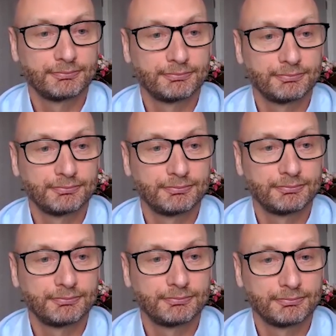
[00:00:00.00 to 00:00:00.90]

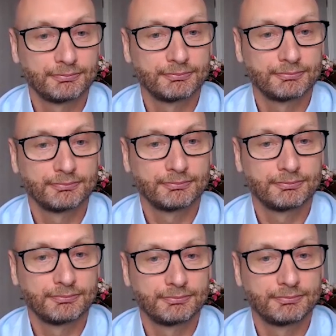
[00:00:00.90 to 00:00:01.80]

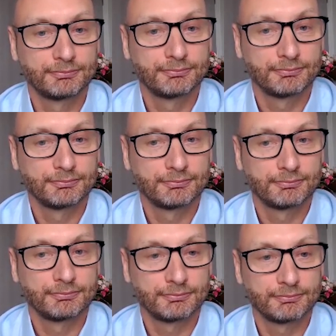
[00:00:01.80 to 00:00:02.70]

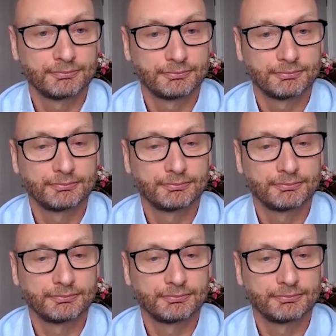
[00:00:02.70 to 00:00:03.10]
No words are spoken by the person on screen.